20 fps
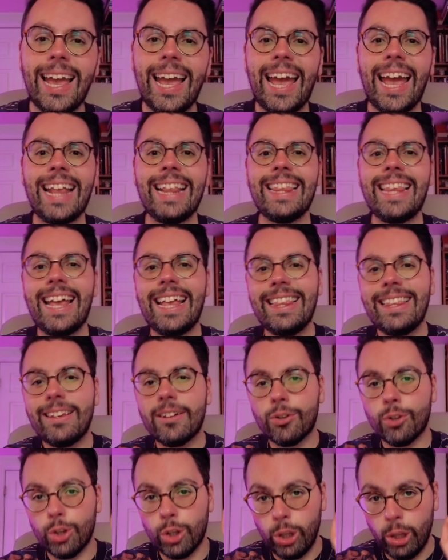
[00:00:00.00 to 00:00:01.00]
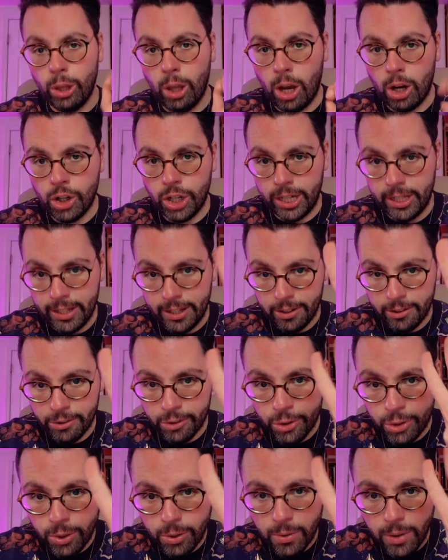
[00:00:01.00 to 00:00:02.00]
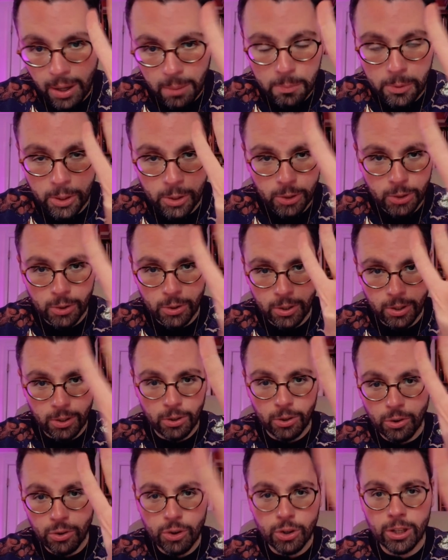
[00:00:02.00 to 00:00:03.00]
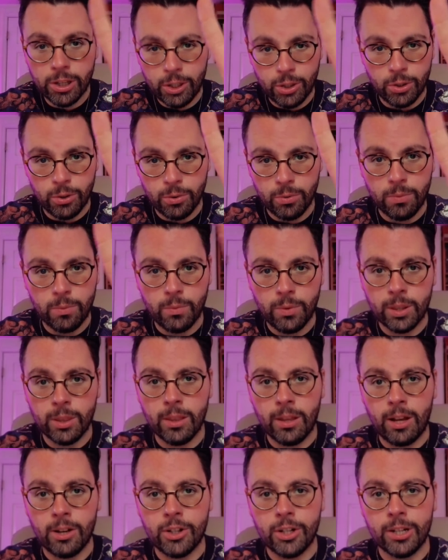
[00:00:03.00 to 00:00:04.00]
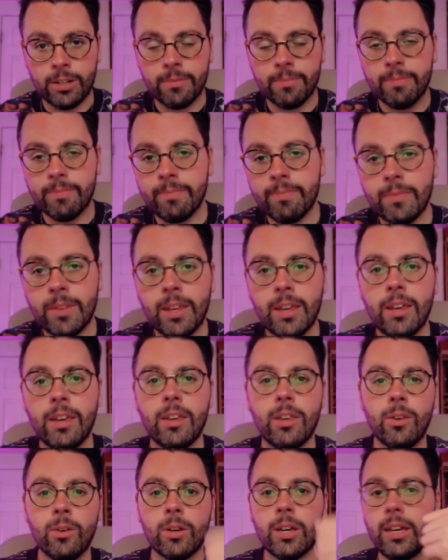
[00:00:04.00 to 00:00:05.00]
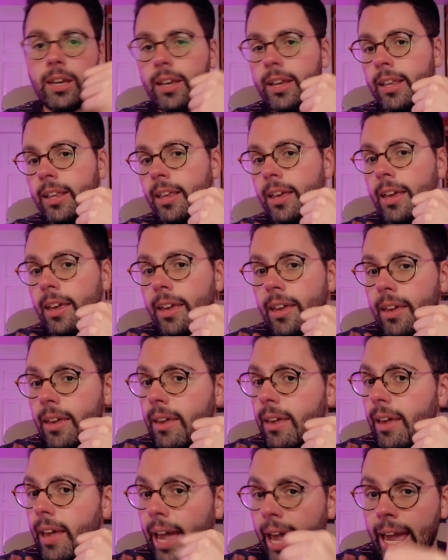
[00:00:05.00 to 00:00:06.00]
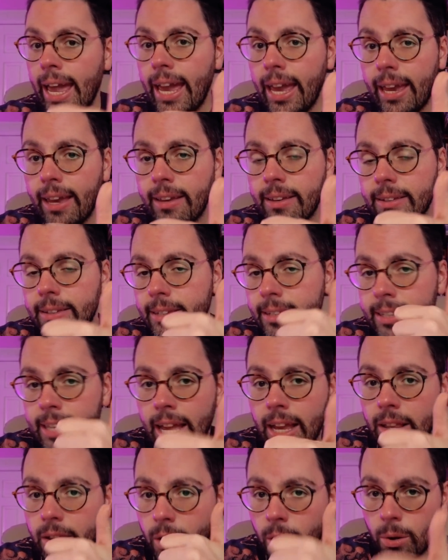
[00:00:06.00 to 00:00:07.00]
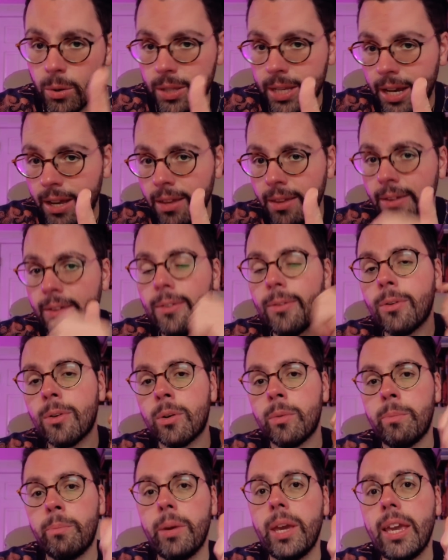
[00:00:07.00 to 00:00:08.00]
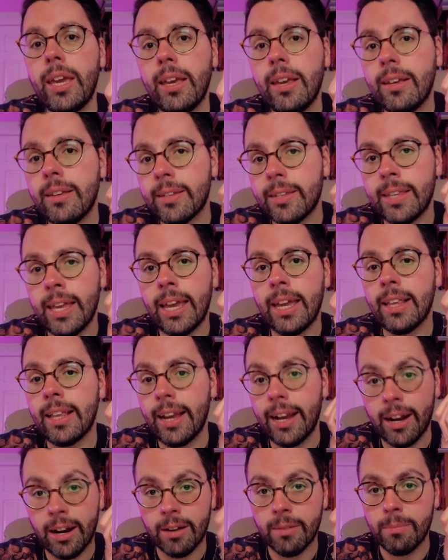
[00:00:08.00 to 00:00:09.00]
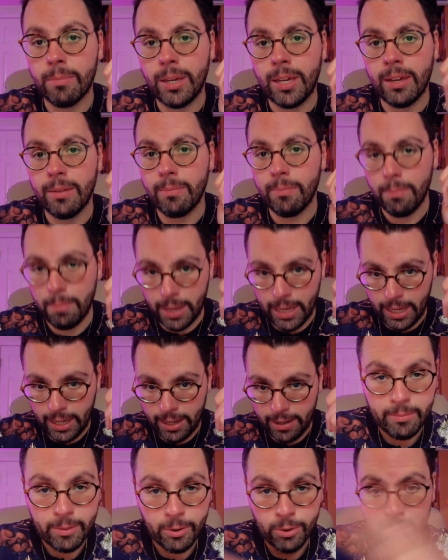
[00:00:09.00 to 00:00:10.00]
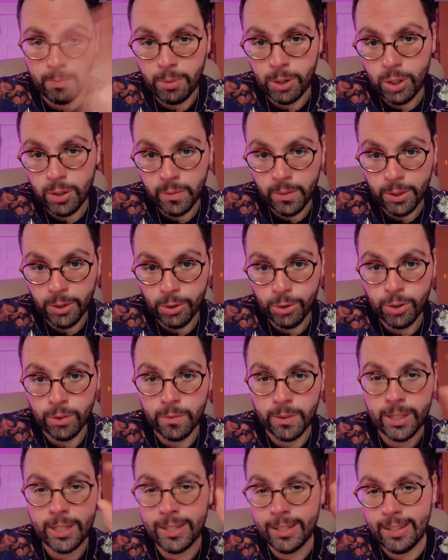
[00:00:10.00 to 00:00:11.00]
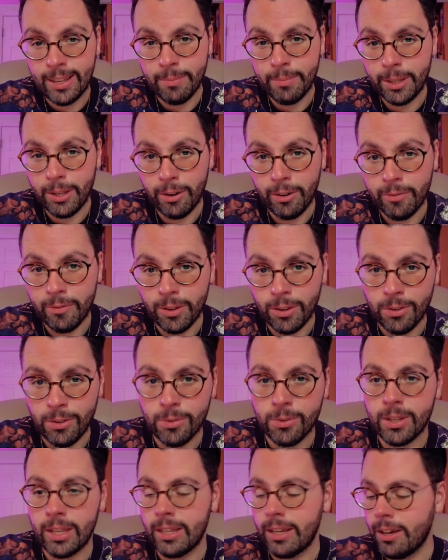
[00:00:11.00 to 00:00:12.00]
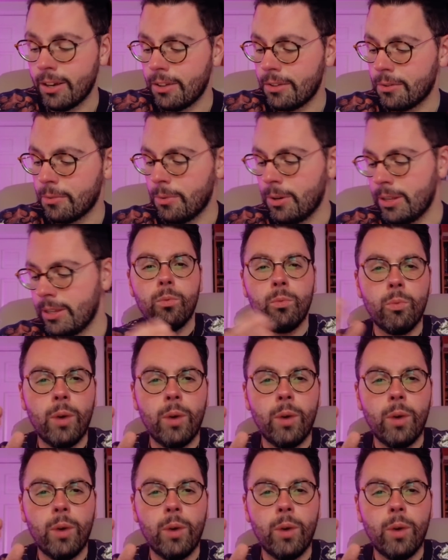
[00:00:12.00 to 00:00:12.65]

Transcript: And then there's lodging. And there's two options you can usually do with lodging. You can A, stay in a hotel, or B, stay in an Airbnb. There's a bunch of other services. Let me know if you use any other ones.